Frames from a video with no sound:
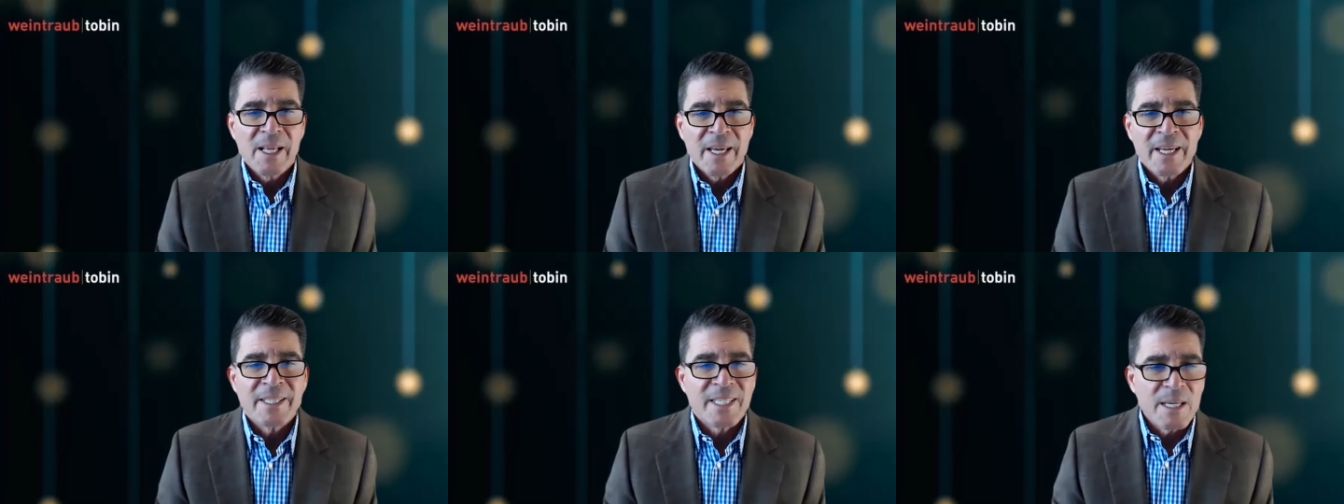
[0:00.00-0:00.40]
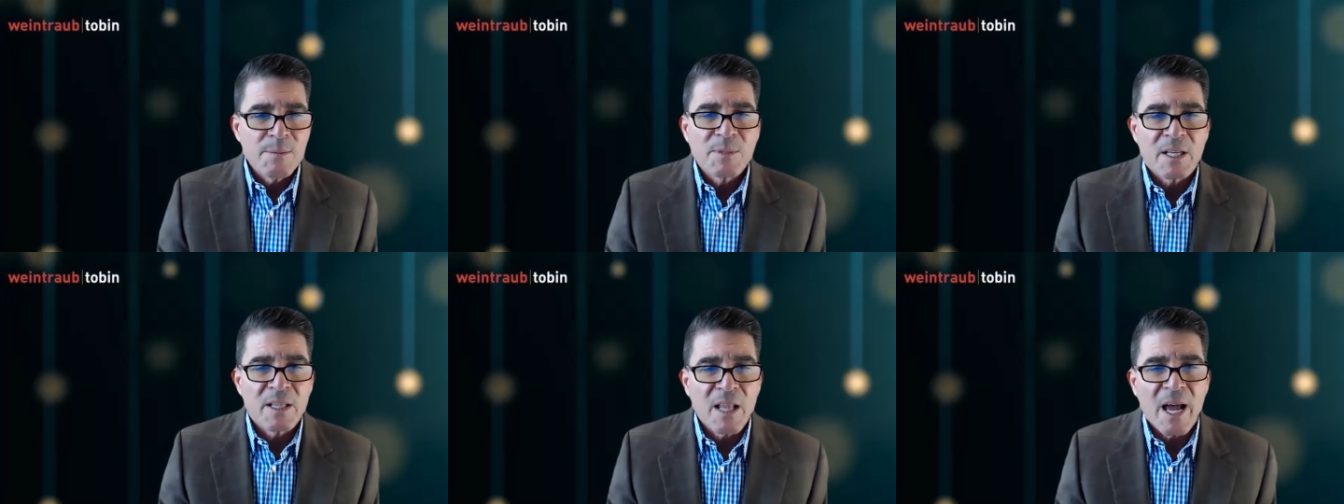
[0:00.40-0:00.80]
it
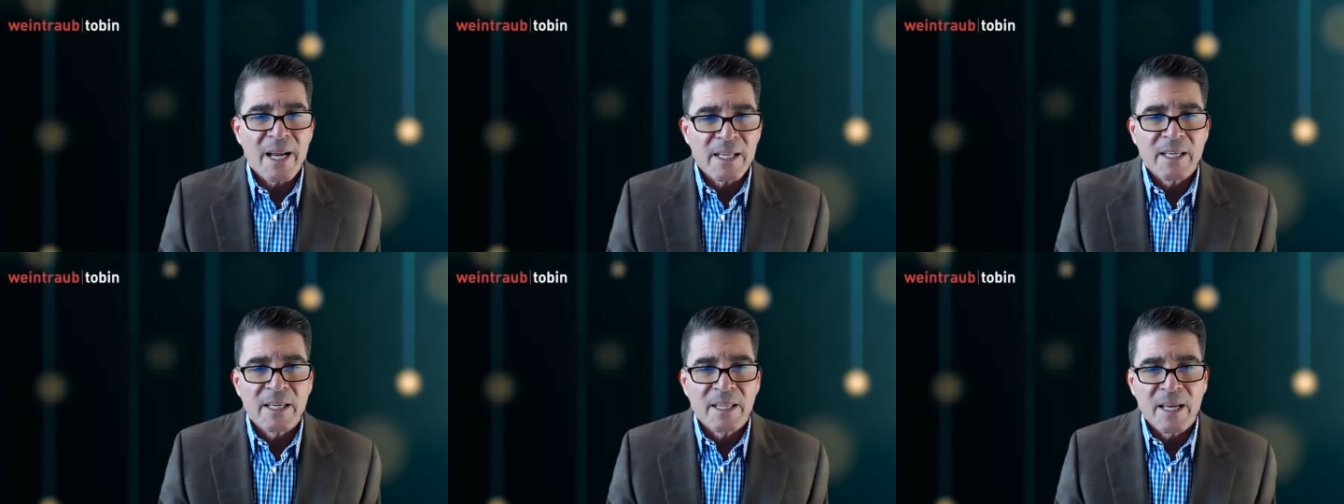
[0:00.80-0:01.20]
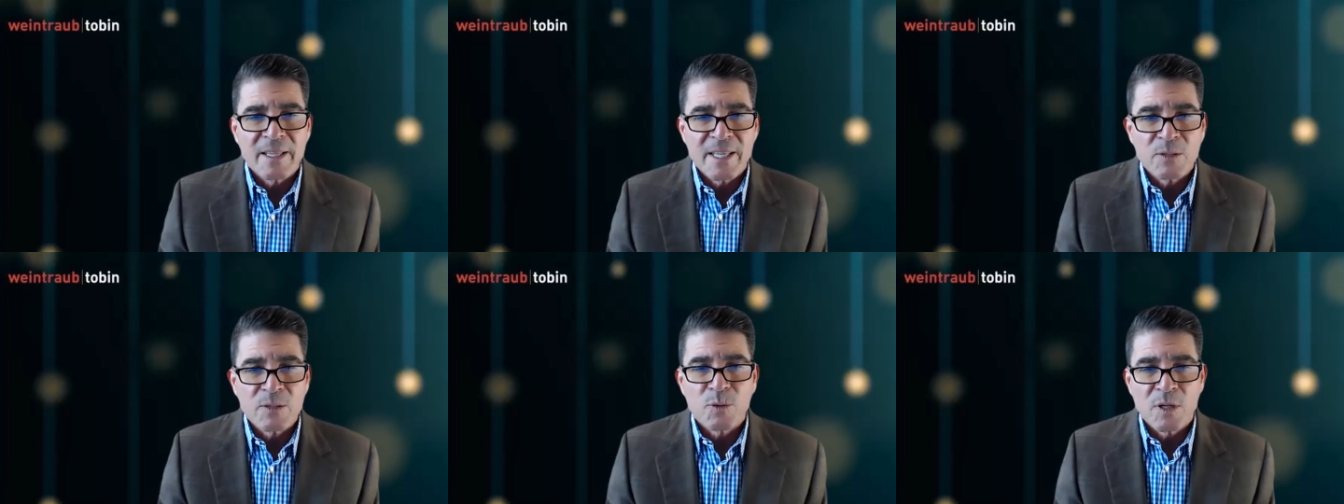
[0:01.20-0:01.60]
seems unlikely
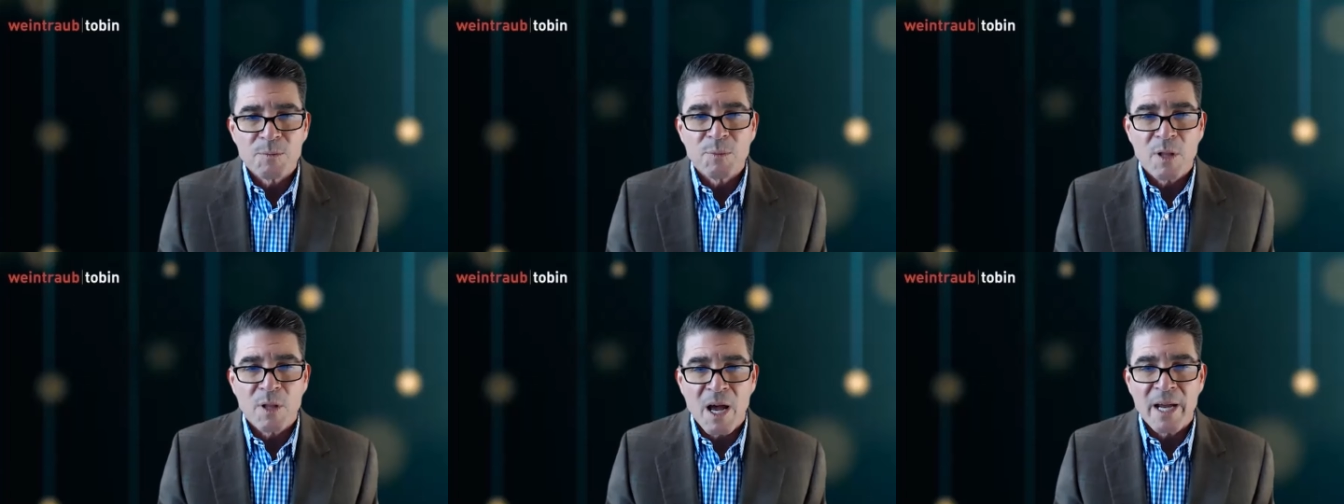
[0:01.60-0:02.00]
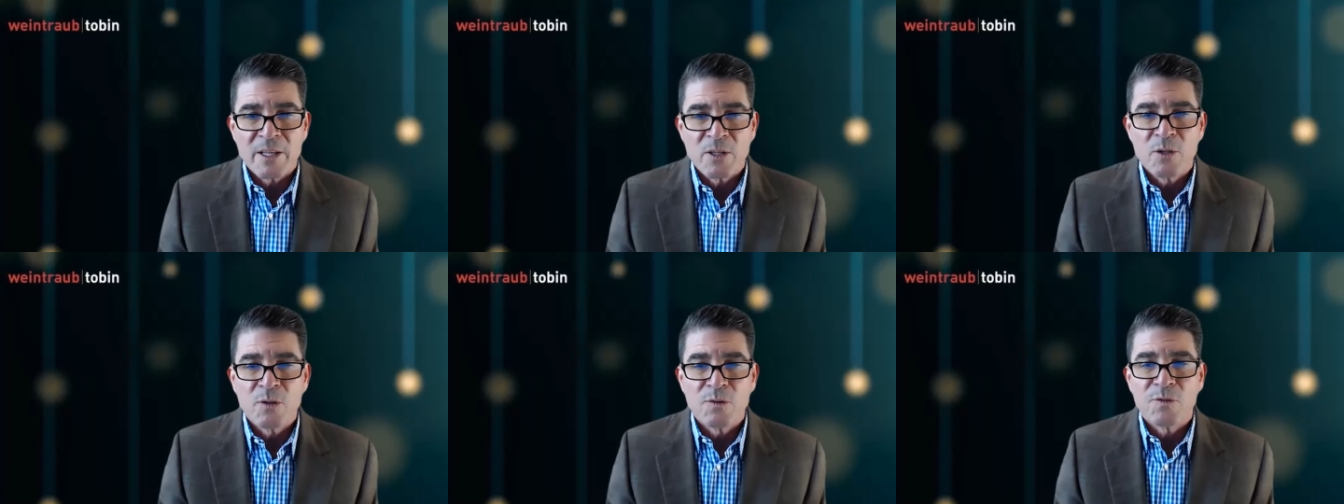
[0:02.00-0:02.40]
that this would apply
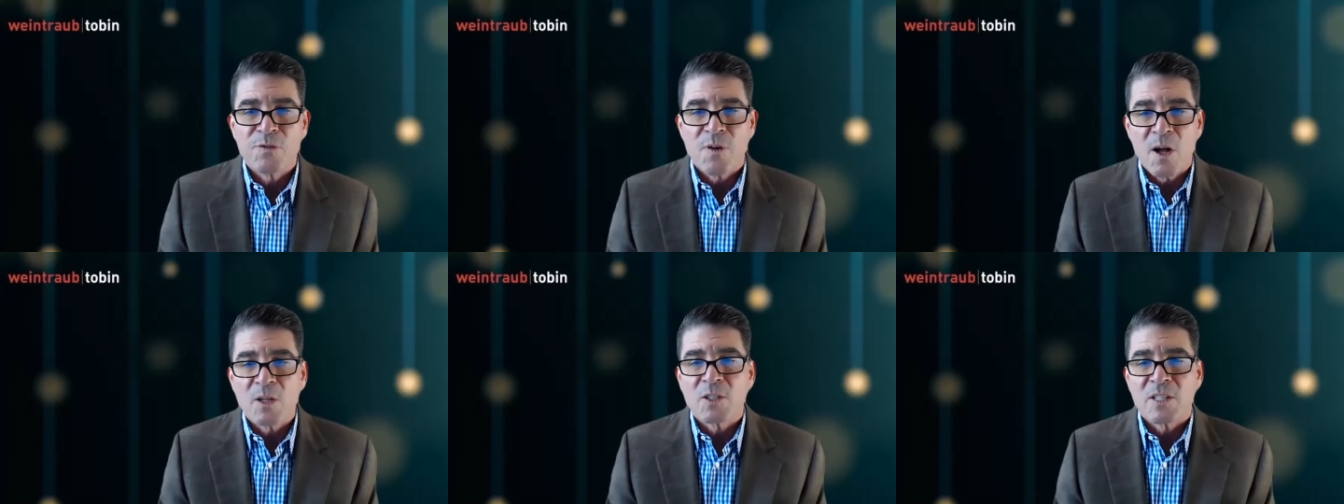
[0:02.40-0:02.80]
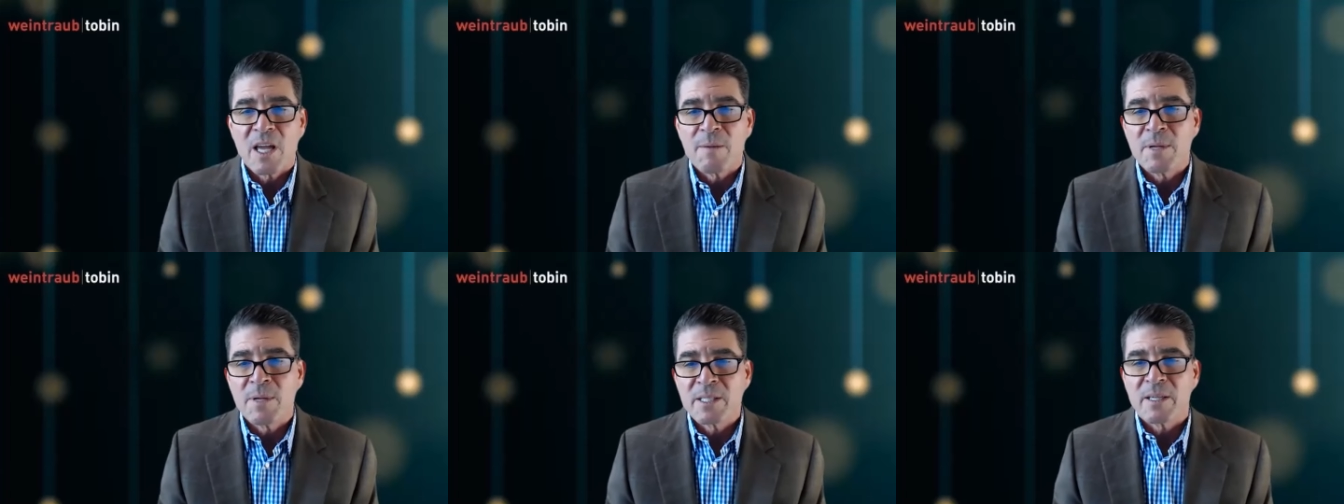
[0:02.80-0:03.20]
to false
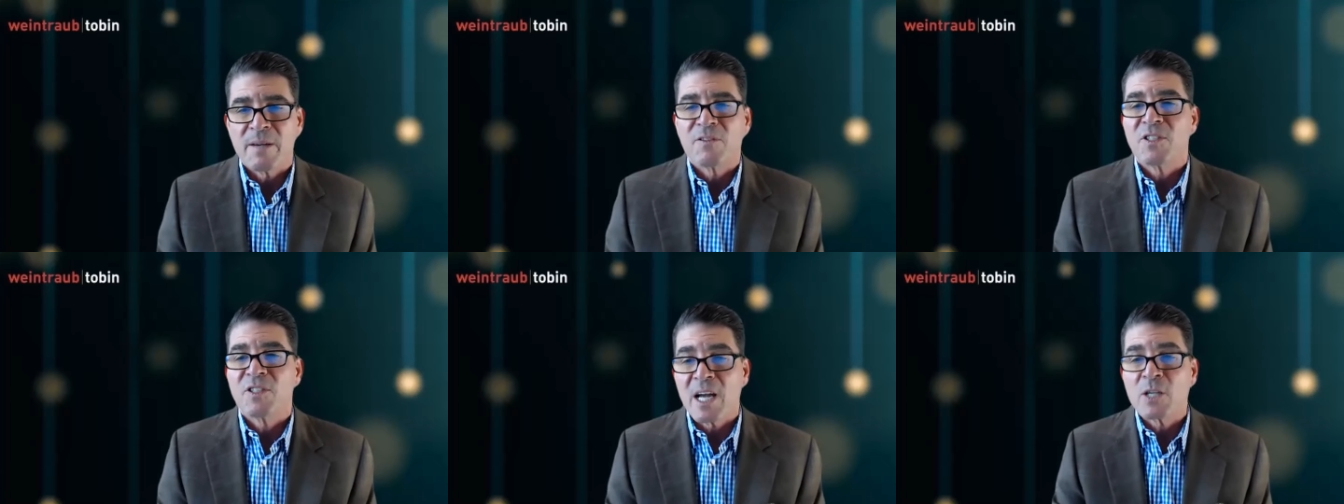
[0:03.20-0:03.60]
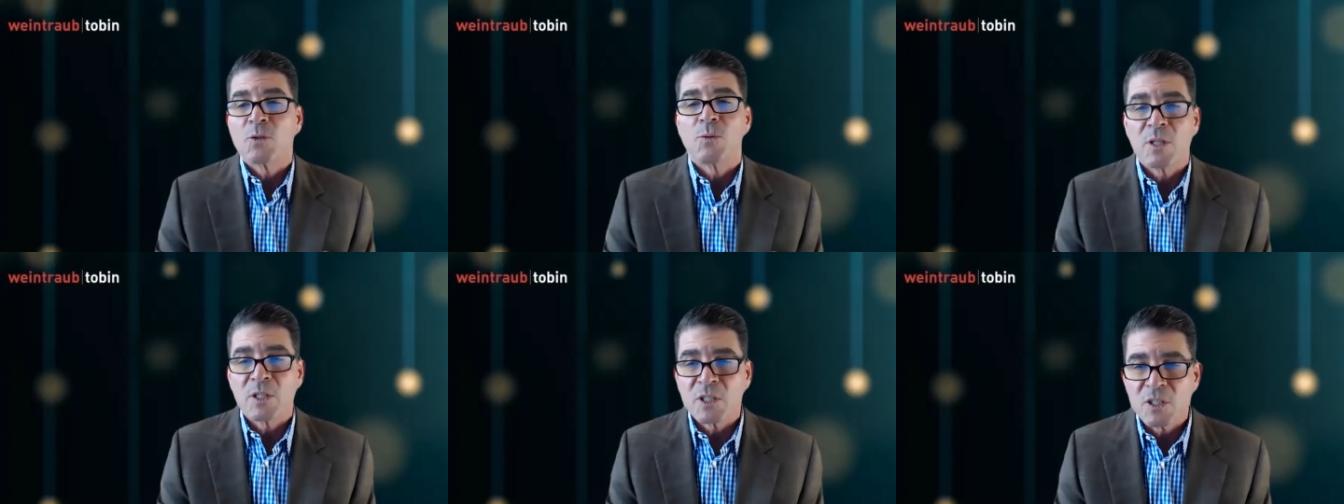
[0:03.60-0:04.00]
statements of
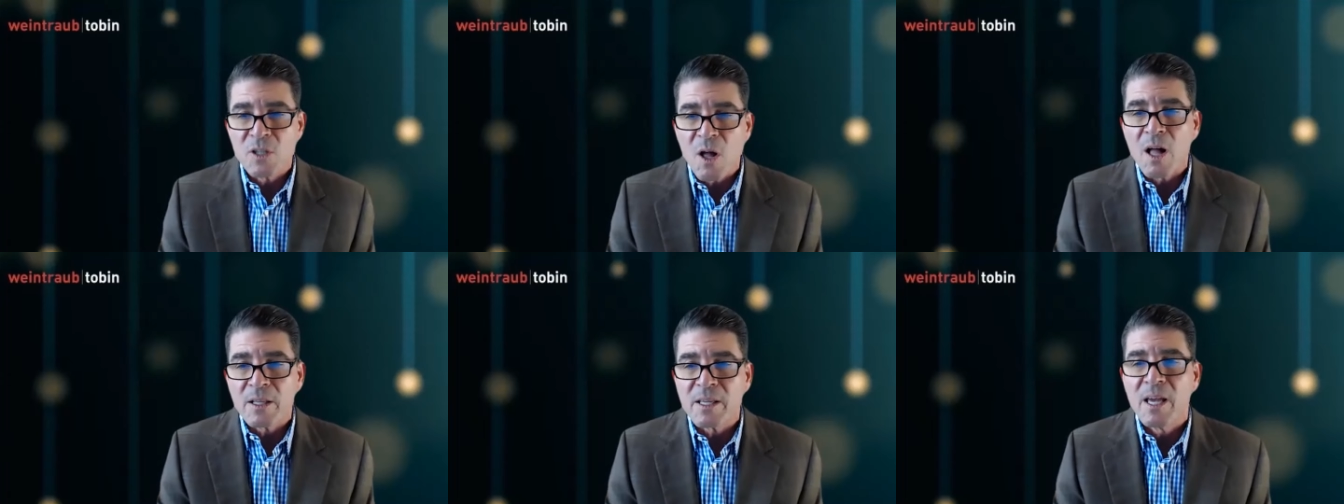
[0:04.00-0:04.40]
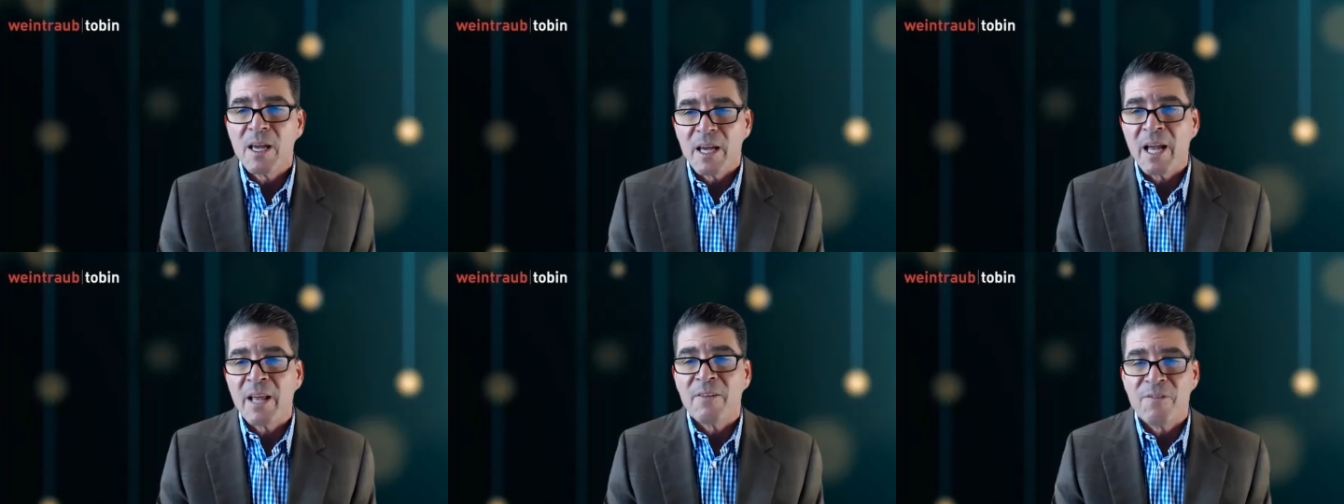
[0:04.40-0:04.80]
sexual assault
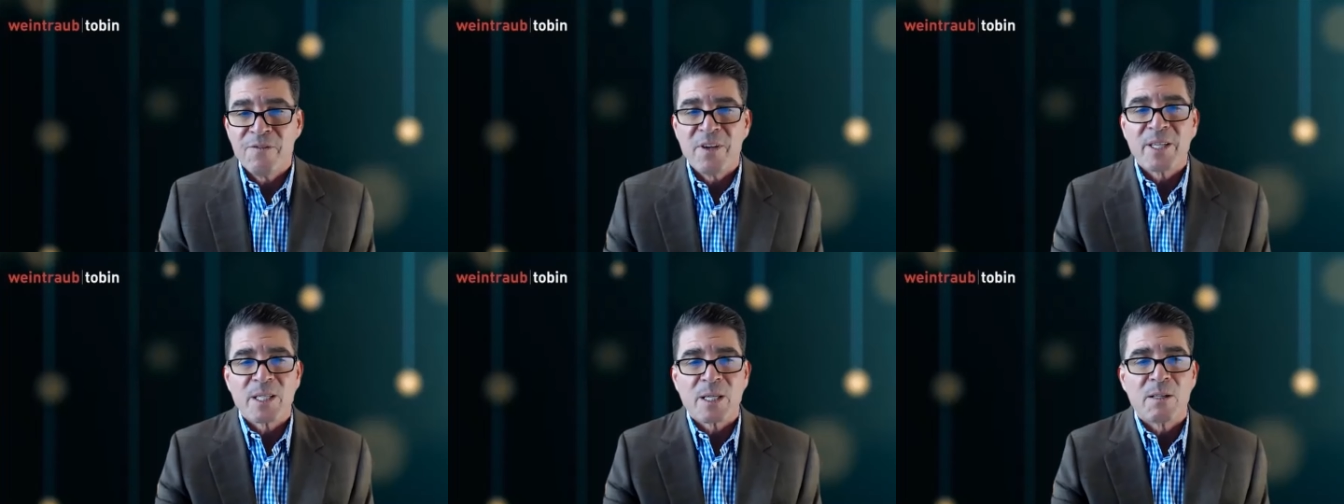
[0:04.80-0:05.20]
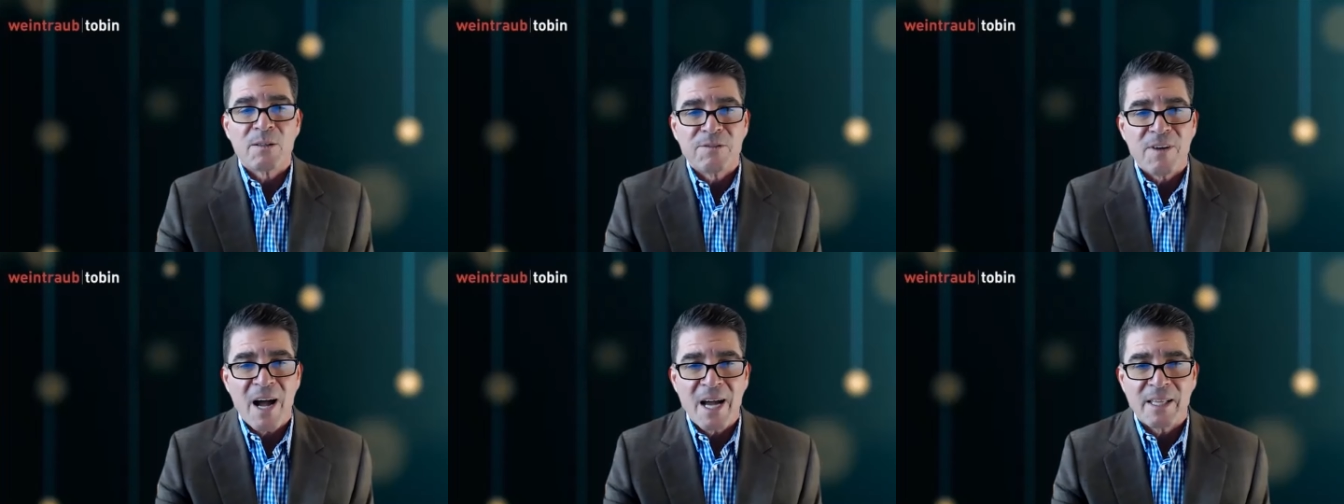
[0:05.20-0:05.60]
and
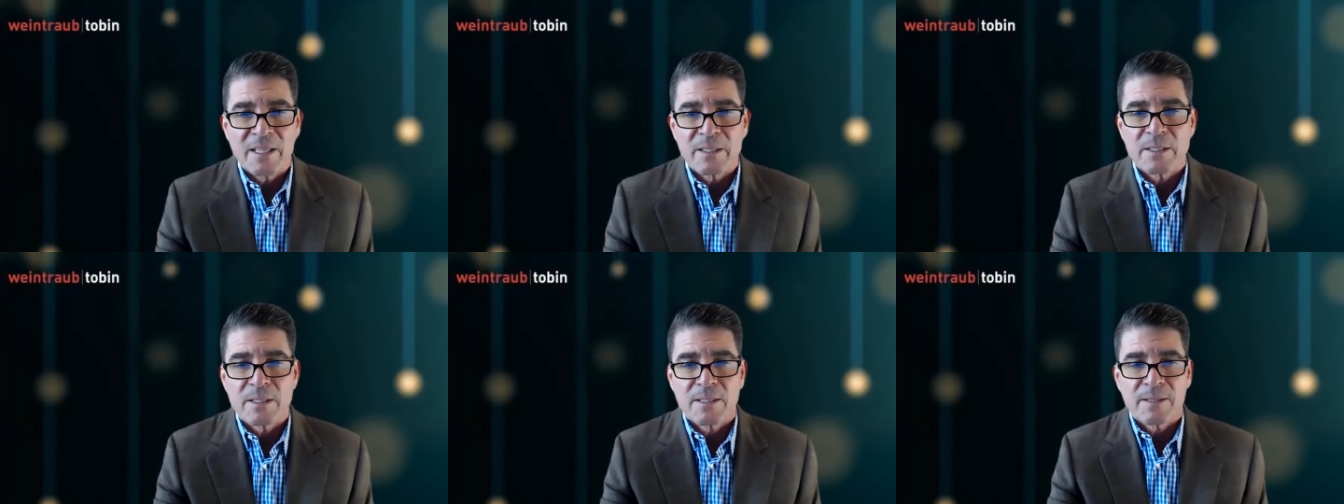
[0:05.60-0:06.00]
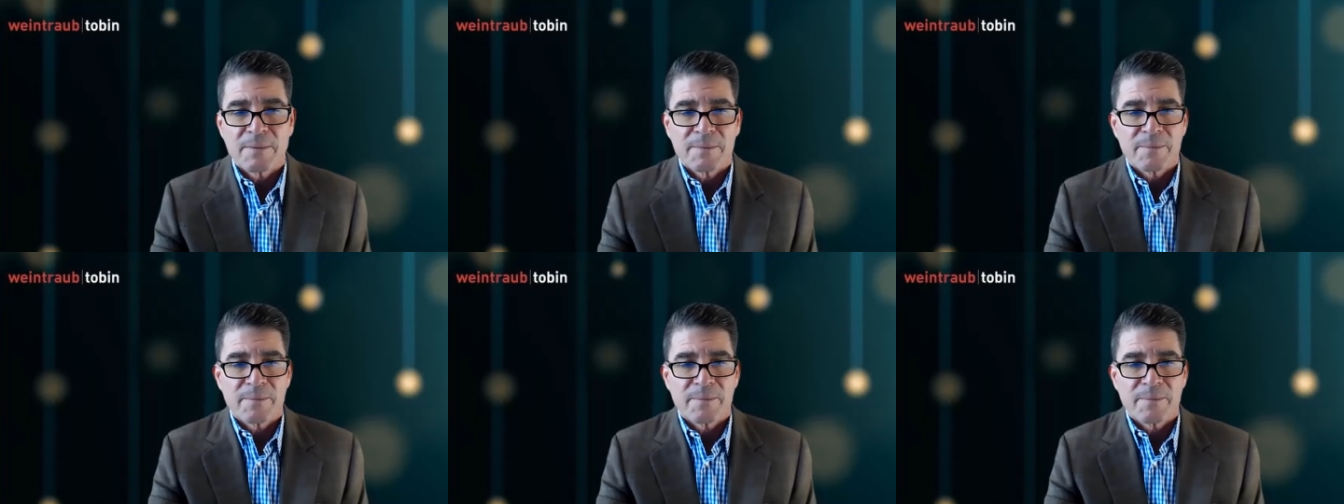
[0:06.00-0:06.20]
physical violence.